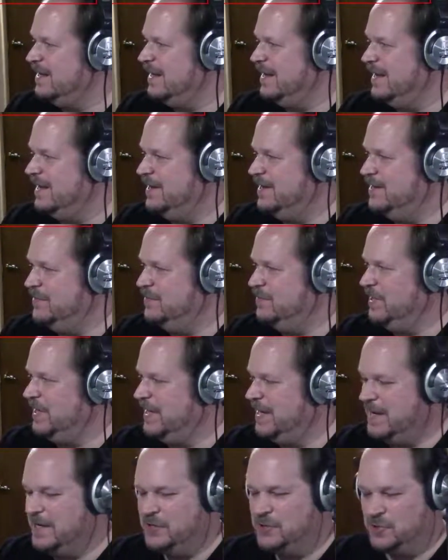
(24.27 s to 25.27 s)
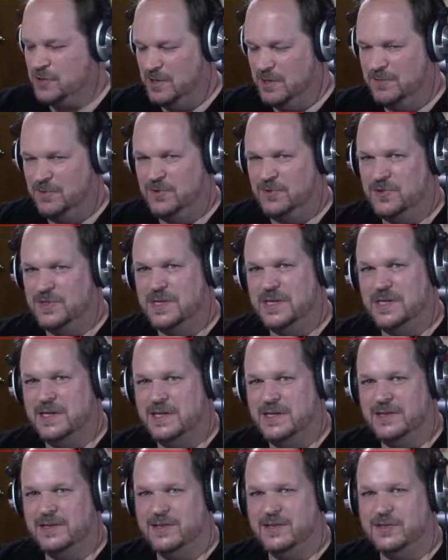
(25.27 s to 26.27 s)
and we had trouble
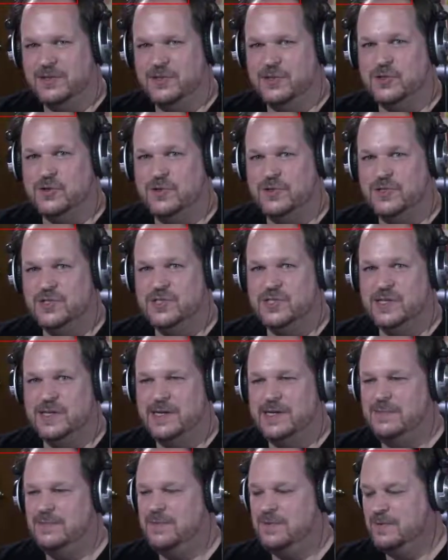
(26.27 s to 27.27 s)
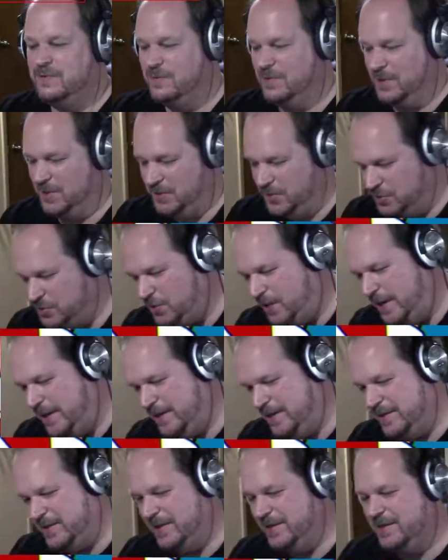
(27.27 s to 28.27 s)
getting the controls set up. We're going to try
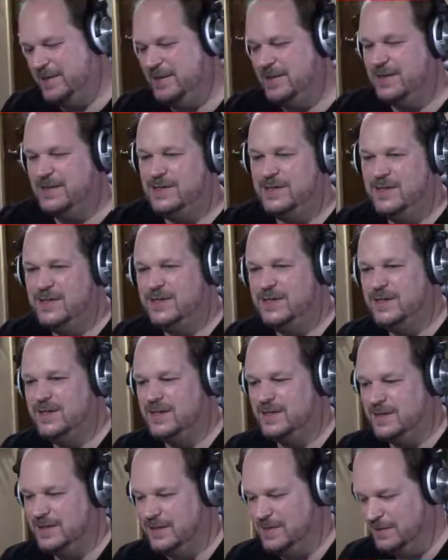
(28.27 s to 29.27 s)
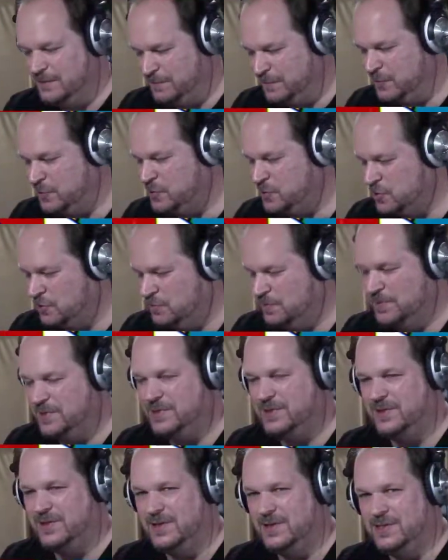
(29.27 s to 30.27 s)
again in the future with
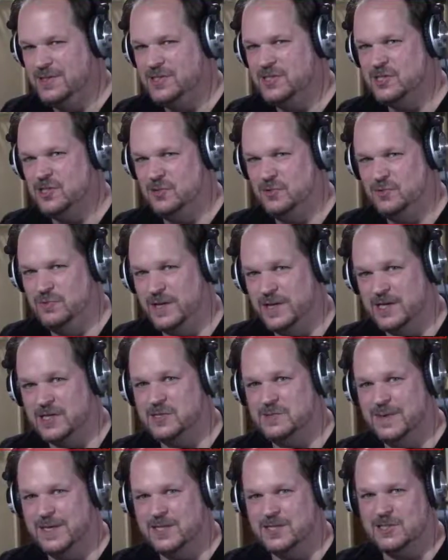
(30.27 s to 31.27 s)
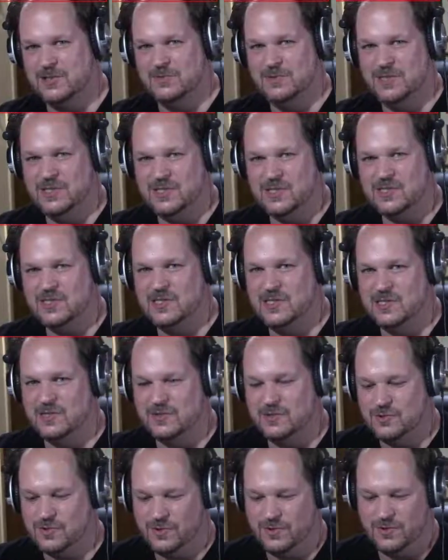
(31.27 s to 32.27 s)
two Xbox 360
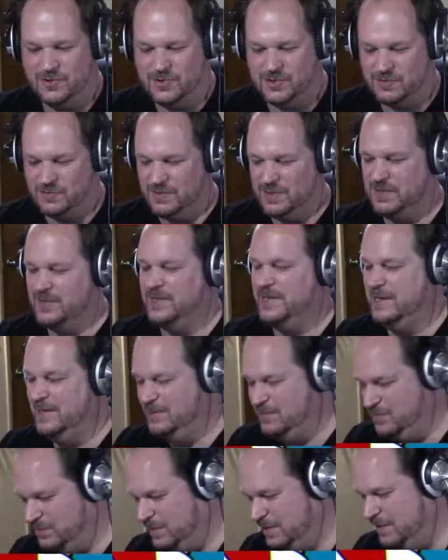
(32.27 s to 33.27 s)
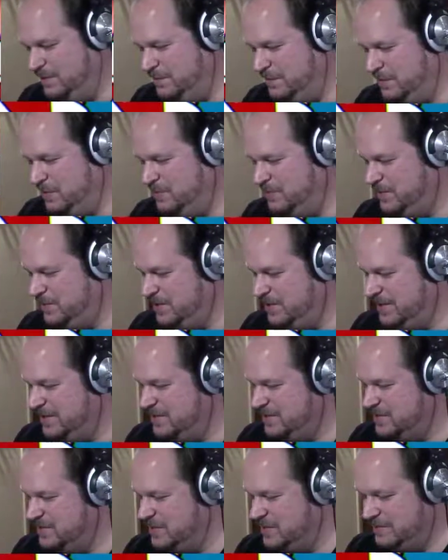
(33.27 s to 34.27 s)
controllers. We only had one available at
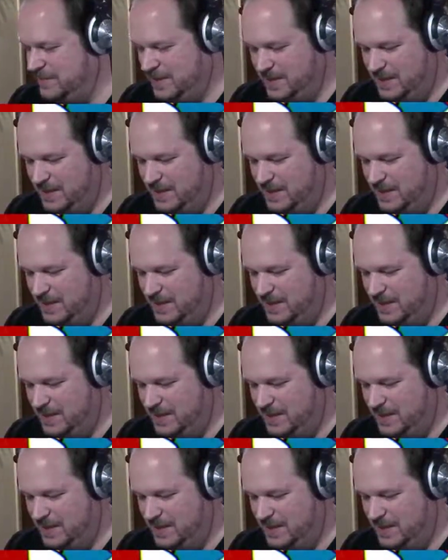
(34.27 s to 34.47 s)
the time.